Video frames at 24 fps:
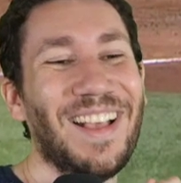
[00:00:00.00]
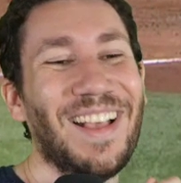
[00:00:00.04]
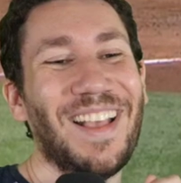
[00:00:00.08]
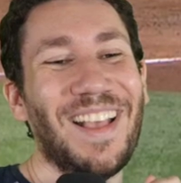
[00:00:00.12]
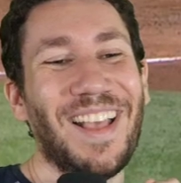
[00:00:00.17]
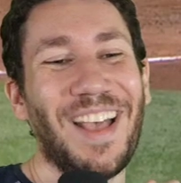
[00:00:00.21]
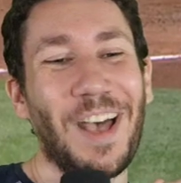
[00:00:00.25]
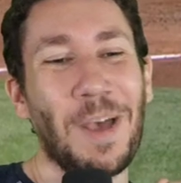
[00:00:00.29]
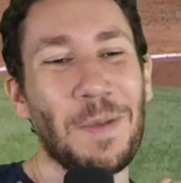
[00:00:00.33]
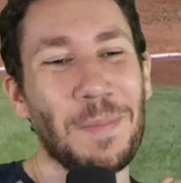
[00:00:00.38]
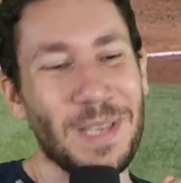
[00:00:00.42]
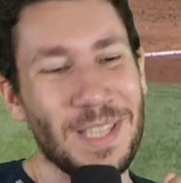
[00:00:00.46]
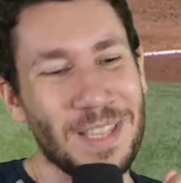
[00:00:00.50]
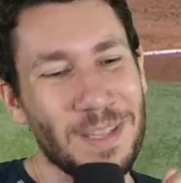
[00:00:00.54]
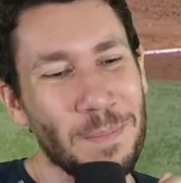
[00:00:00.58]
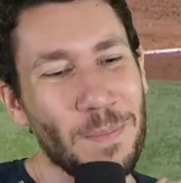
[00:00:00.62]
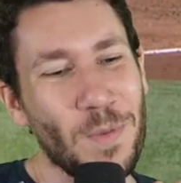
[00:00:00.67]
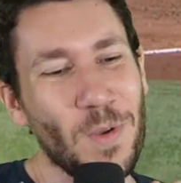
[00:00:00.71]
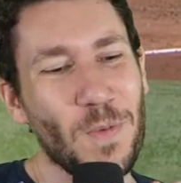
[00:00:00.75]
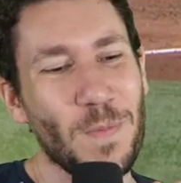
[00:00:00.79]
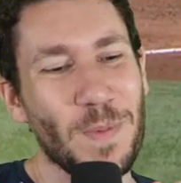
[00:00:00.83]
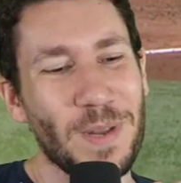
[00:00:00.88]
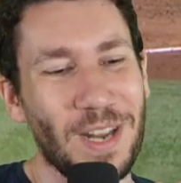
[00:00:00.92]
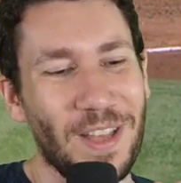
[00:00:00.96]
I mean, the
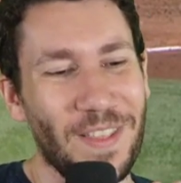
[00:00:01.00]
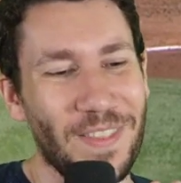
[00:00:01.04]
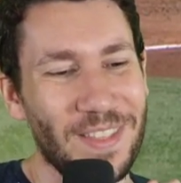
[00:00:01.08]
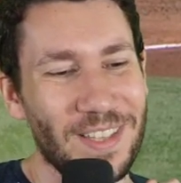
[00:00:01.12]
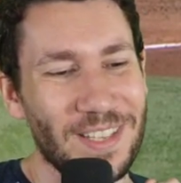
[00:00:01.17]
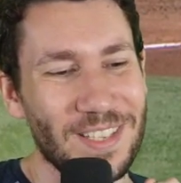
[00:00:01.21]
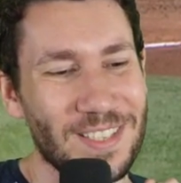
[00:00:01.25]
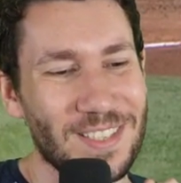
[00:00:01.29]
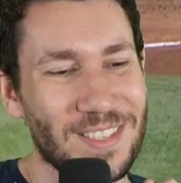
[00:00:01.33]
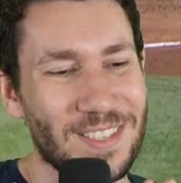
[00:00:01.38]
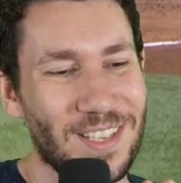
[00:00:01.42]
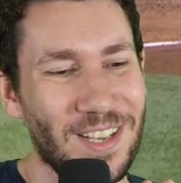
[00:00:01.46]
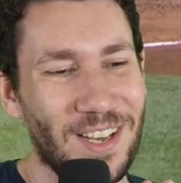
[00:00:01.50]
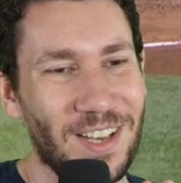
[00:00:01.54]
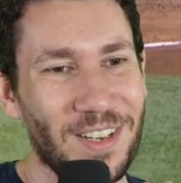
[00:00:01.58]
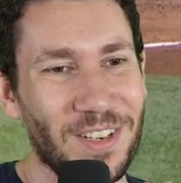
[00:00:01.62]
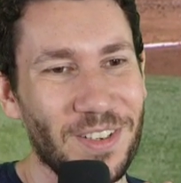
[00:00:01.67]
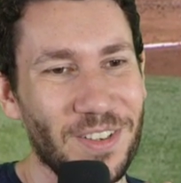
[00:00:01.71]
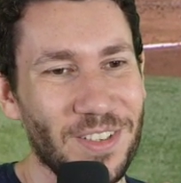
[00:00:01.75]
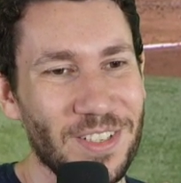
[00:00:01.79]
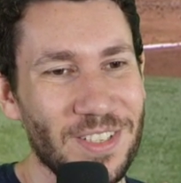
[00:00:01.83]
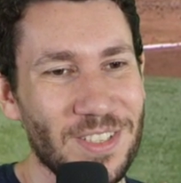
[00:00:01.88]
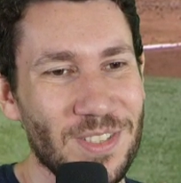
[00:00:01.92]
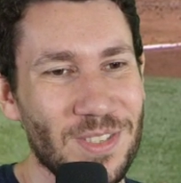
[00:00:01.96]
movement on this cutter
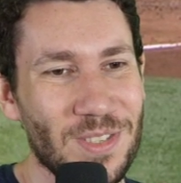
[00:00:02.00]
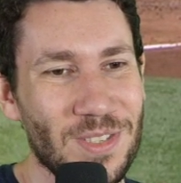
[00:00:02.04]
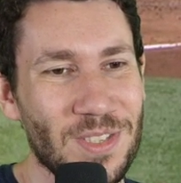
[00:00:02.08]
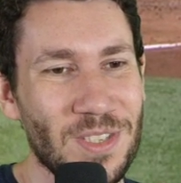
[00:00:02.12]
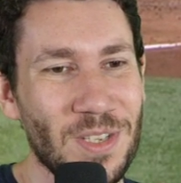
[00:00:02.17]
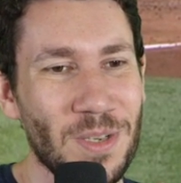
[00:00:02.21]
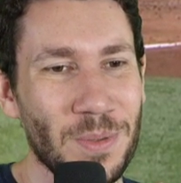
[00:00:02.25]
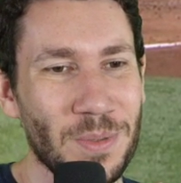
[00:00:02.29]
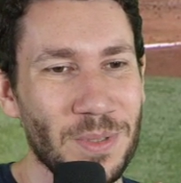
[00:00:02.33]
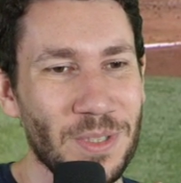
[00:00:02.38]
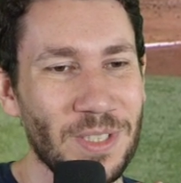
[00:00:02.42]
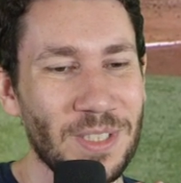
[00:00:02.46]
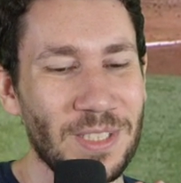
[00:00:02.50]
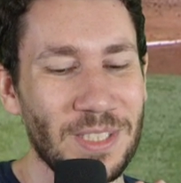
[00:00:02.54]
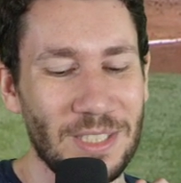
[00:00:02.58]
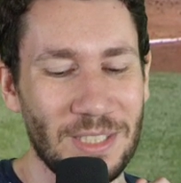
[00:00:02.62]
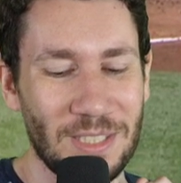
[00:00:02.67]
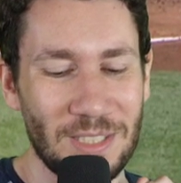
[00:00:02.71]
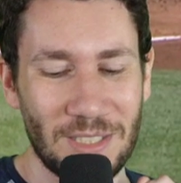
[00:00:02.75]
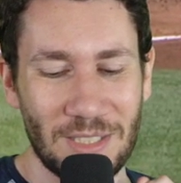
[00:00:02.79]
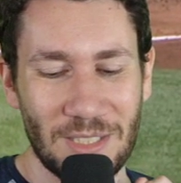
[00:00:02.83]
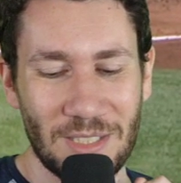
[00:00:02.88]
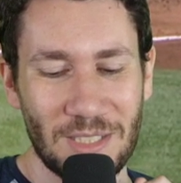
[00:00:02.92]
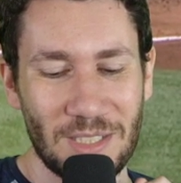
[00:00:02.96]
is so good.
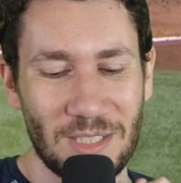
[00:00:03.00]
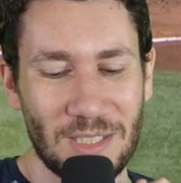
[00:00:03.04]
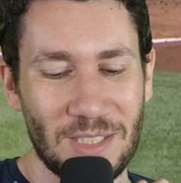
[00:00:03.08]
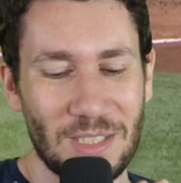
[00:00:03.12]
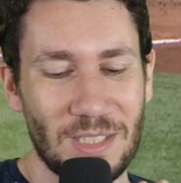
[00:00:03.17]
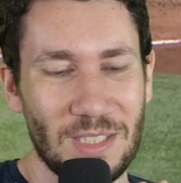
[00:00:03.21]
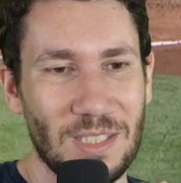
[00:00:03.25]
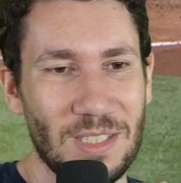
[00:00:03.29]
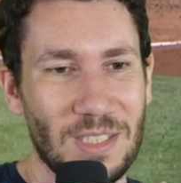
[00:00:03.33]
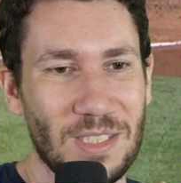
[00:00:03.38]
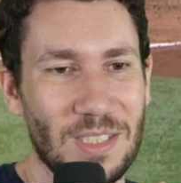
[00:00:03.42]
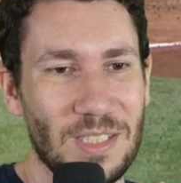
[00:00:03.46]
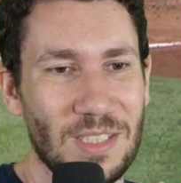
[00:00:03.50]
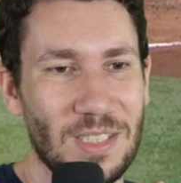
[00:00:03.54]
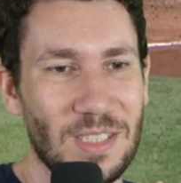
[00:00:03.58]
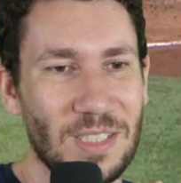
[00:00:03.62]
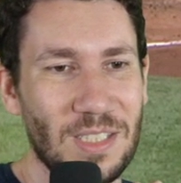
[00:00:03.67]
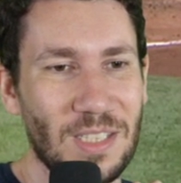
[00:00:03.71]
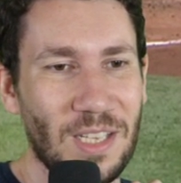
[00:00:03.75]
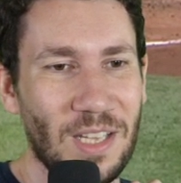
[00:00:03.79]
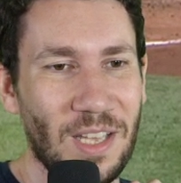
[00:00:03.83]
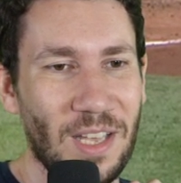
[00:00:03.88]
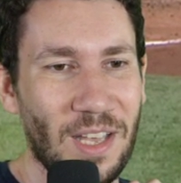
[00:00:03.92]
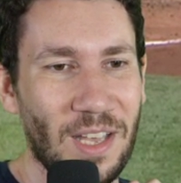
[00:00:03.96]

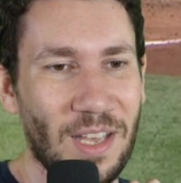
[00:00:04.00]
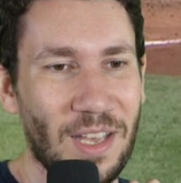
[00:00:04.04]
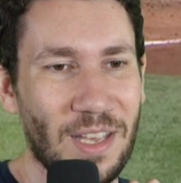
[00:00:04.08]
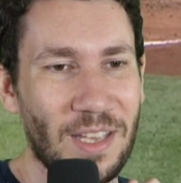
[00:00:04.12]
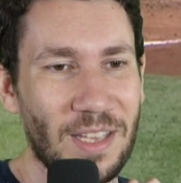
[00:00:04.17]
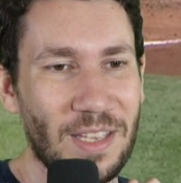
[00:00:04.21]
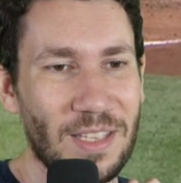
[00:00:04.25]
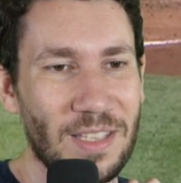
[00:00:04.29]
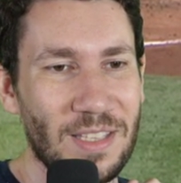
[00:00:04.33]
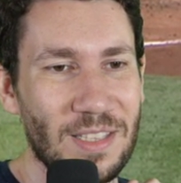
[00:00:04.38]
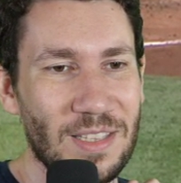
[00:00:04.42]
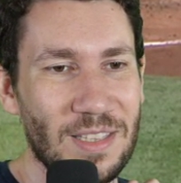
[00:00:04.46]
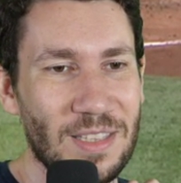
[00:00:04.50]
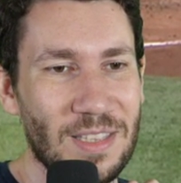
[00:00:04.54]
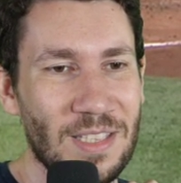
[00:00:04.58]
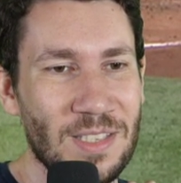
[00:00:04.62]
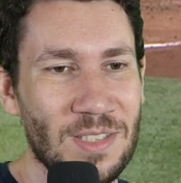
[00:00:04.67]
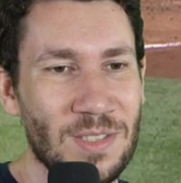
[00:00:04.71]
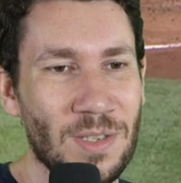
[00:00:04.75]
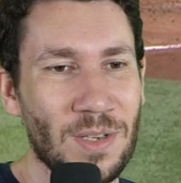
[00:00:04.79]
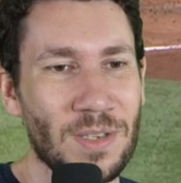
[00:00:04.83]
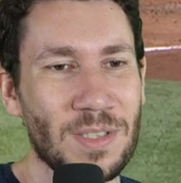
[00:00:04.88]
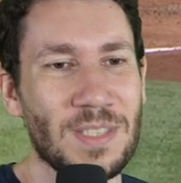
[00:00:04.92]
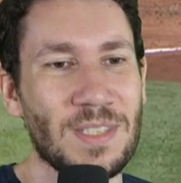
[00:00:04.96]
Uh, this
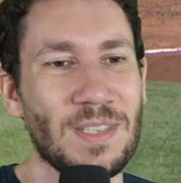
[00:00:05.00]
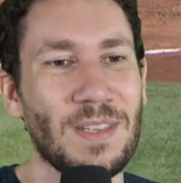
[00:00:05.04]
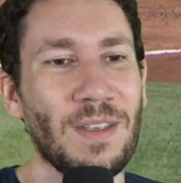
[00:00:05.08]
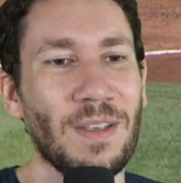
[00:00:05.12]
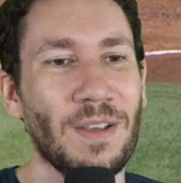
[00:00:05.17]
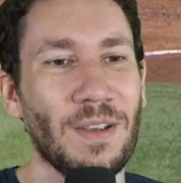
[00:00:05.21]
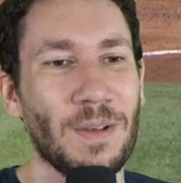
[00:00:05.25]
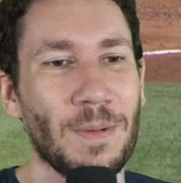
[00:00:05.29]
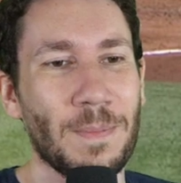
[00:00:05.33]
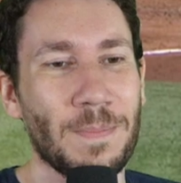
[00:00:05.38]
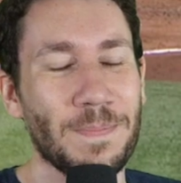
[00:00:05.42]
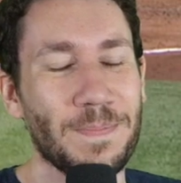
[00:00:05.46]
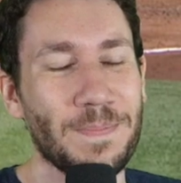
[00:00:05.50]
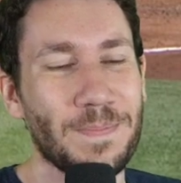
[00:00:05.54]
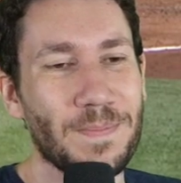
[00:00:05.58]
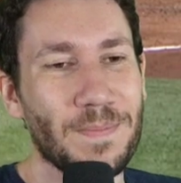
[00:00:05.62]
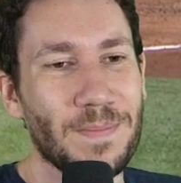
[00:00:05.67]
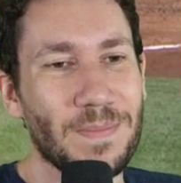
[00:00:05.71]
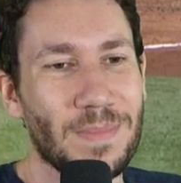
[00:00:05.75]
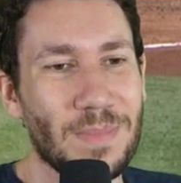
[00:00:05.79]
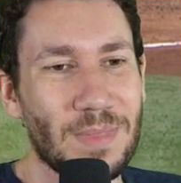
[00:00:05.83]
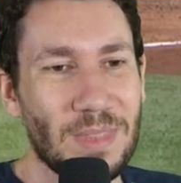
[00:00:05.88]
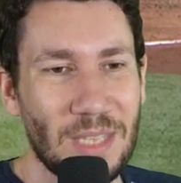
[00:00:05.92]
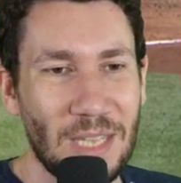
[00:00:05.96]
starts here.
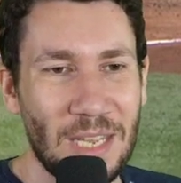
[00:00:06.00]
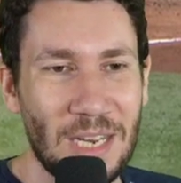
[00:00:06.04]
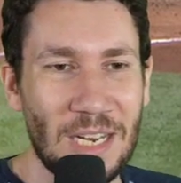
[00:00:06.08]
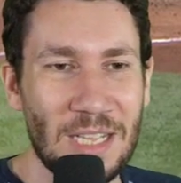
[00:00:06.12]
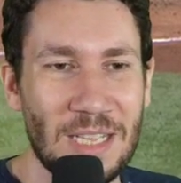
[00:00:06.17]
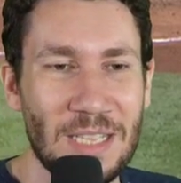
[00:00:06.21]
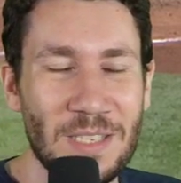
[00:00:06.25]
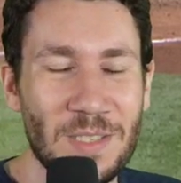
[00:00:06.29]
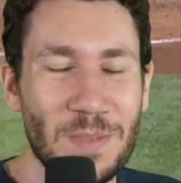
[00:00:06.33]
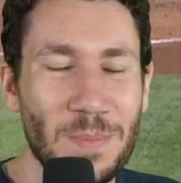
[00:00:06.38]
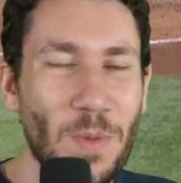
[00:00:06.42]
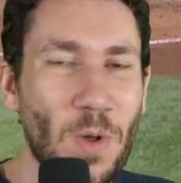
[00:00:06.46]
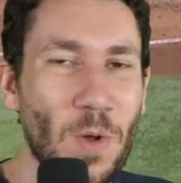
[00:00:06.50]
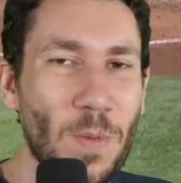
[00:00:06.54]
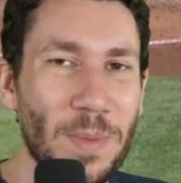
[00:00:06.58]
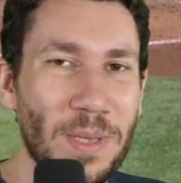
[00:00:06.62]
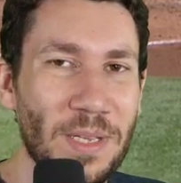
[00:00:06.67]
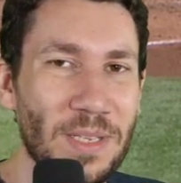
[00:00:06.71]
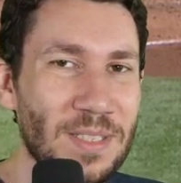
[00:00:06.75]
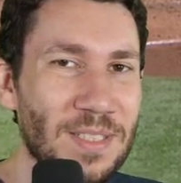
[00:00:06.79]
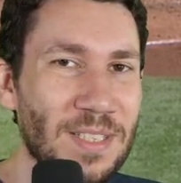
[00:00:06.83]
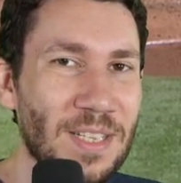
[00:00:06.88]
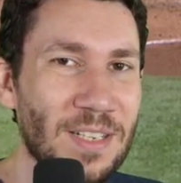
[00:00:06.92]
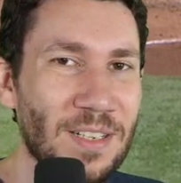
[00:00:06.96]
And at this
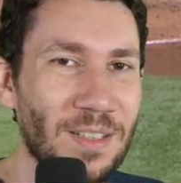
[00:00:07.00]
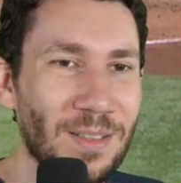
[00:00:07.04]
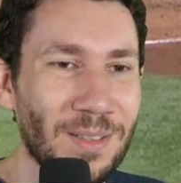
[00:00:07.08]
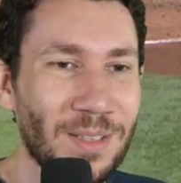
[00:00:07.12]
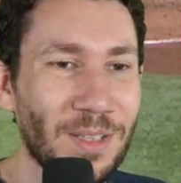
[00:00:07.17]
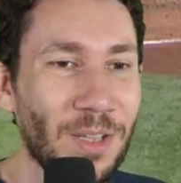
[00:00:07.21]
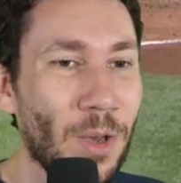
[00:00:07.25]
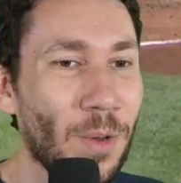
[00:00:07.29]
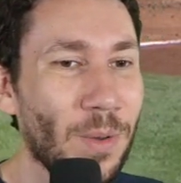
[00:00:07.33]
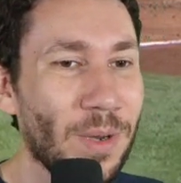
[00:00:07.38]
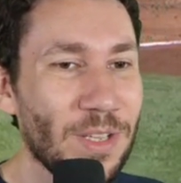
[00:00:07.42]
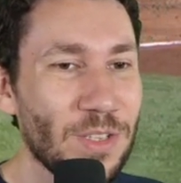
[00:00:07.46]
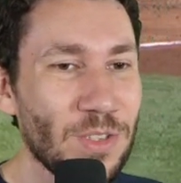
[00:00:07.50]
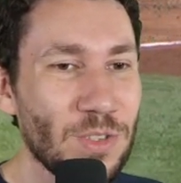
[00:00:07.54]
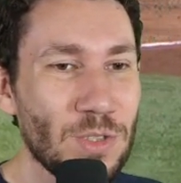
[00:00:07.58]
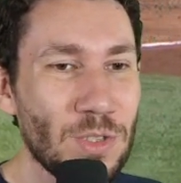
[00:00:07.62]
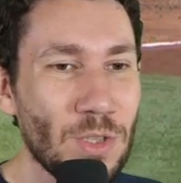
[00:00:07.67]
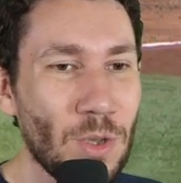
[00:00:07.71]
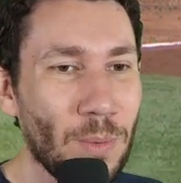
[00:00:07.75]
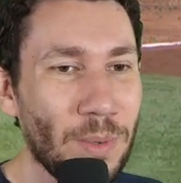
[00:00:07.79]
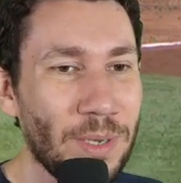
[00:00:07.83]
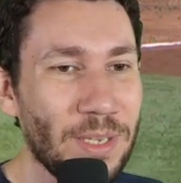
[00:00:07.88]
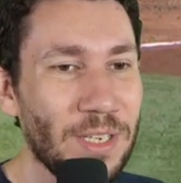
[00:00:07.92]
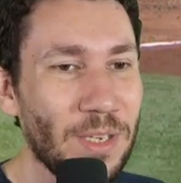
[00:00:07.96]
moment, Sandy Leon has
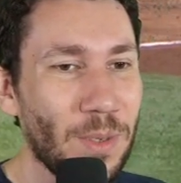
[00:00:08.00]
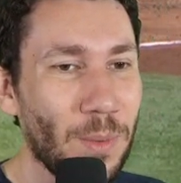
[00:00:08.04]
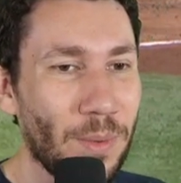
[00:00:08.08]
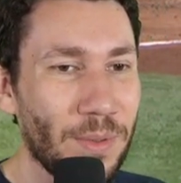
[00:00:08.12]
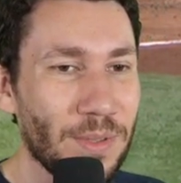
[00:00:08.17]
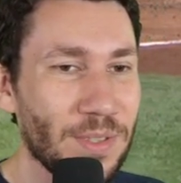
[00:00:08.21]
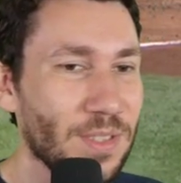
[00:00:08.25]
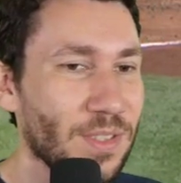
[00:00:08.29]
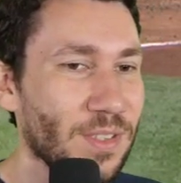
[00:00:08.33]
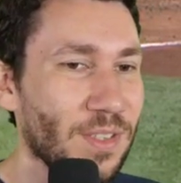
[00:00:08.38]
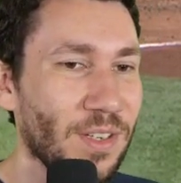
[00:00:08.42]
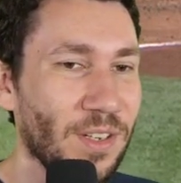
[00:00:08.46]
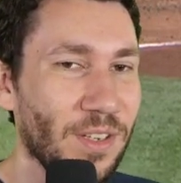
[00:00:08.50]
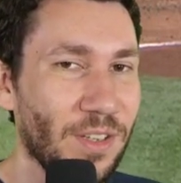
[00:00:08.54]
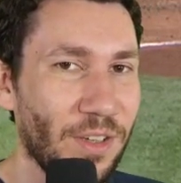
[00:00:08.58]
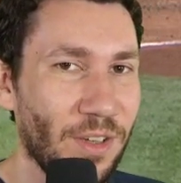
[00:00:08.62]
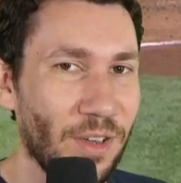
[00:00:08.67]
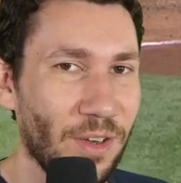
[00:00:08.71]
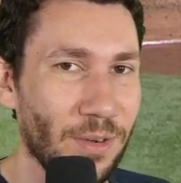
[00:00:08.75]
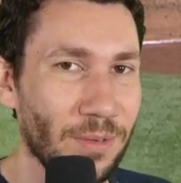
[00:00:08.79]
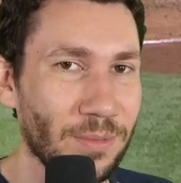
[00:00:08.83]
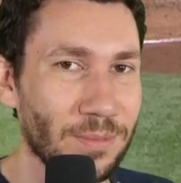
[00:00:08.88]
no idea where this is going to go.